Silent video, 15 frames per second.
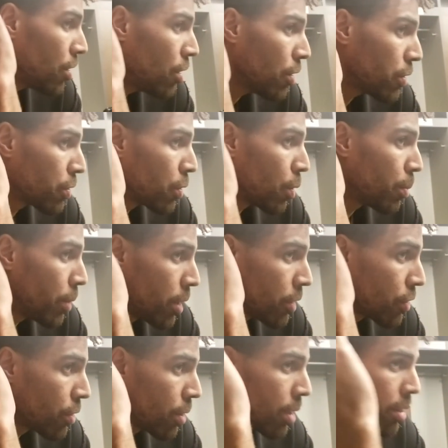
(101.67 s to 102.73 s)
Not so much,
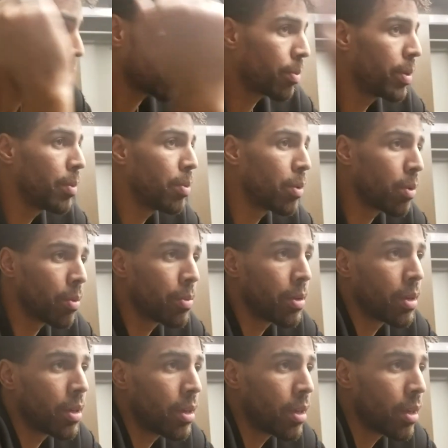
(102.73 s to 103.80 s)
you know. I think people gonna
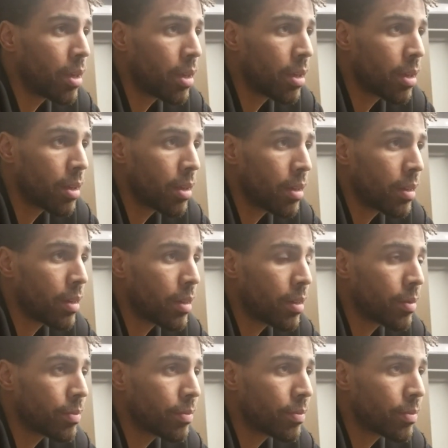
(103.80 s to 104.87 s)
be, you
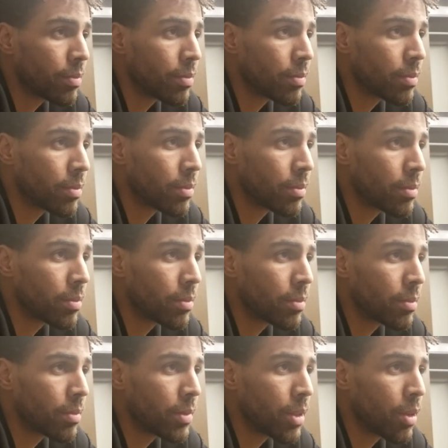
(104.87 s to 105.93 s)

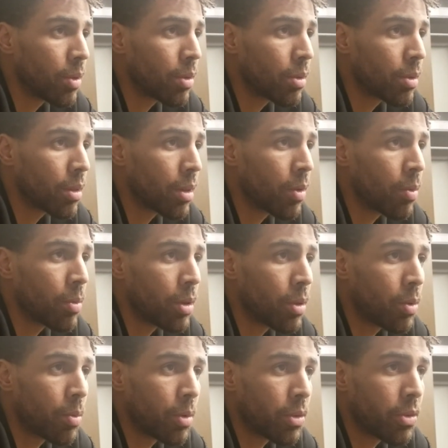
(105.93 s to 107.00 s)
know, they're gonna be
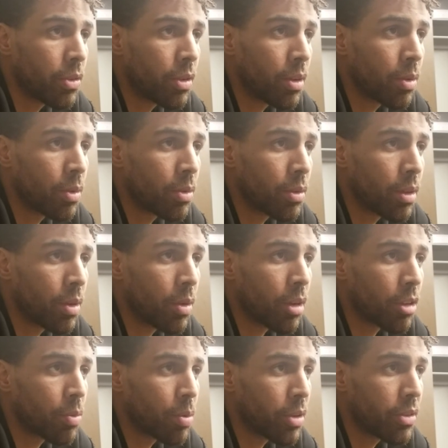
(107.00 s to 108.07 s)
humans. They're gonna
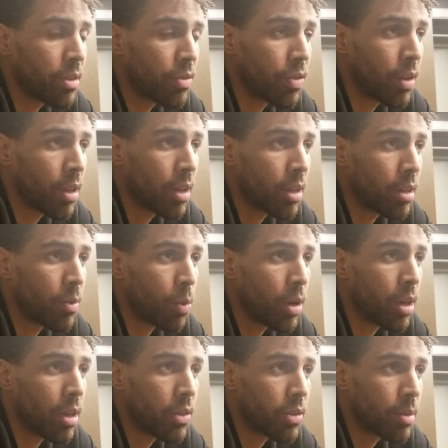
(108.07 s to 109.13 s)
express their feeling in
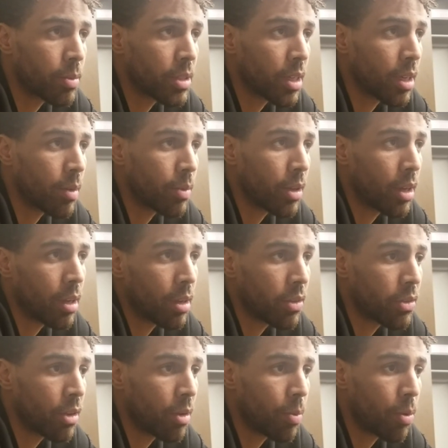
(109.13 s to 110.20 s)
ways sometimes that is
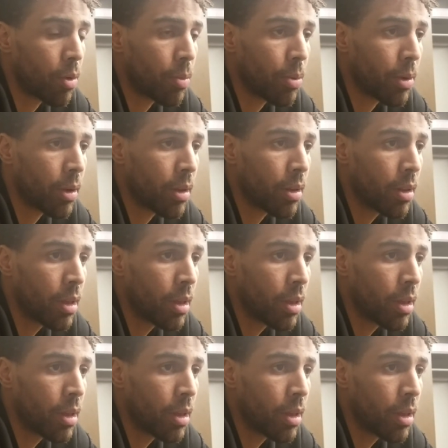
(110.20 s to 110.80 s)
not appropriate.